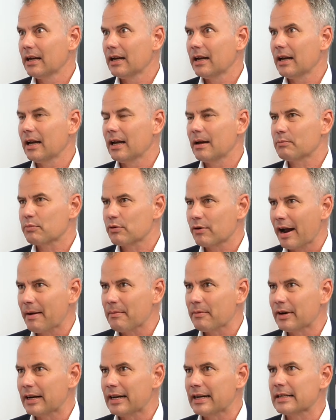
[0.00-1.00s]
uh,
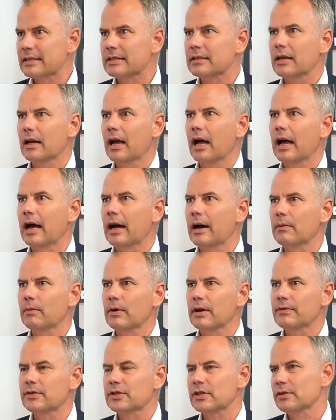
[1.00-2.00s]
primaries, uh,
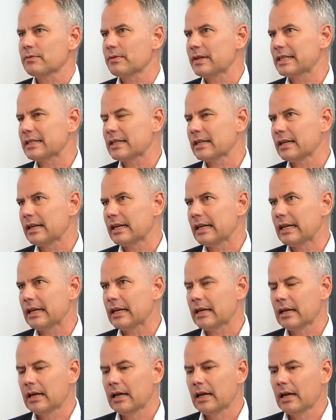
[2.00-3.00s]
we've just
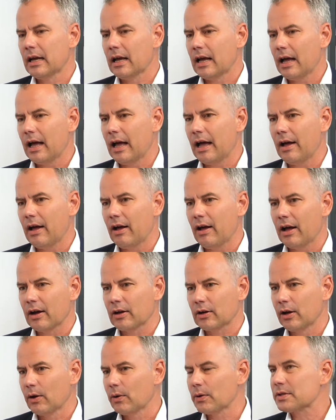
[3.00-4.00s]
recently uh,
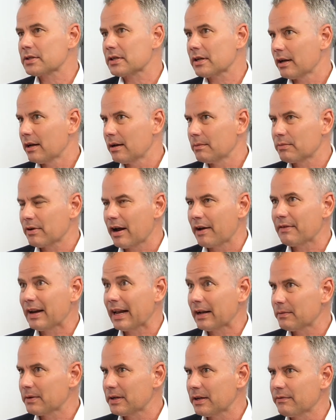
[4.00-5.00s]
closed a private
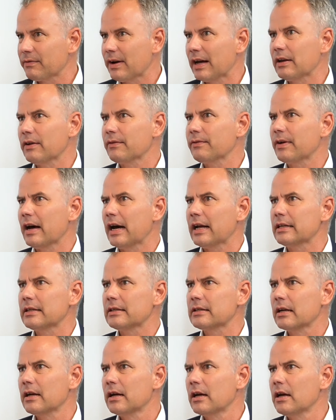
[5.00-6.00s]
equity fund of
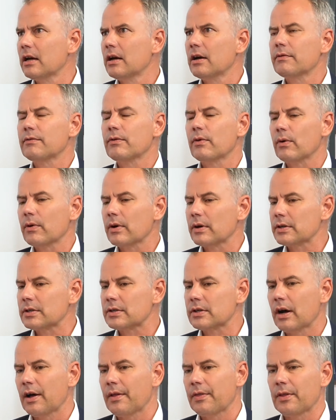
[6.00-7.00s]
fund focused
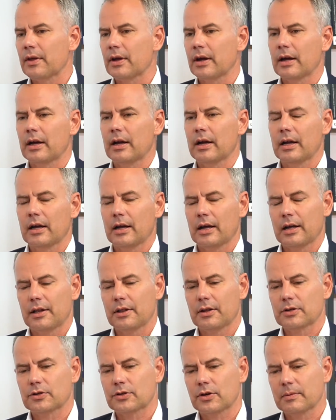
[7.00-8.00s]
on the,
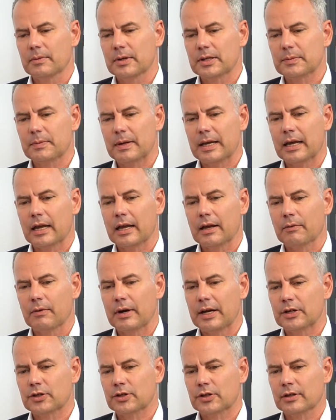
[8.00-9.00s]
the German-speaking
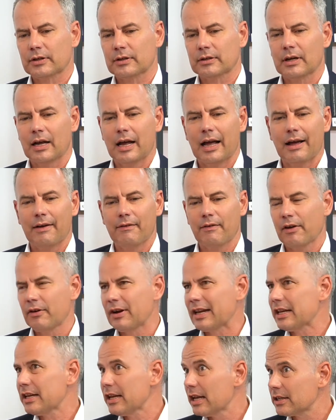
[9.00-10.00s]
region, a very
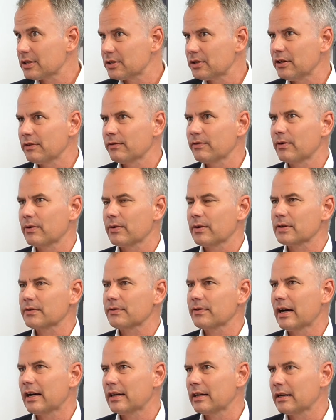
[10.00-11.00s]
ESG-focused
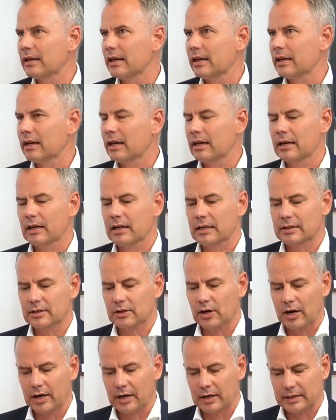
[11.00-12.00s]
fund at, at, its
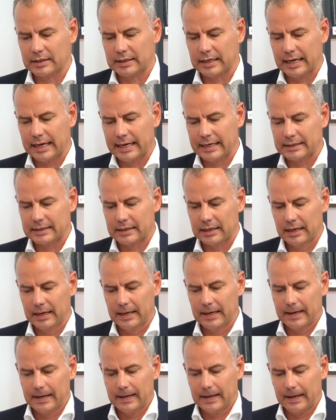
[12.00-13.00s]
target size.
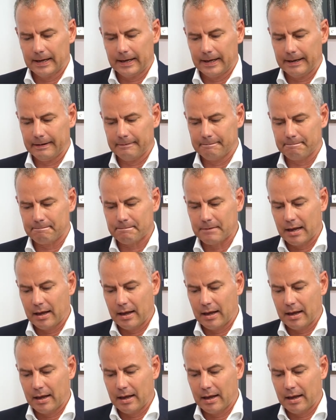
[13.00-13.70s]
Um,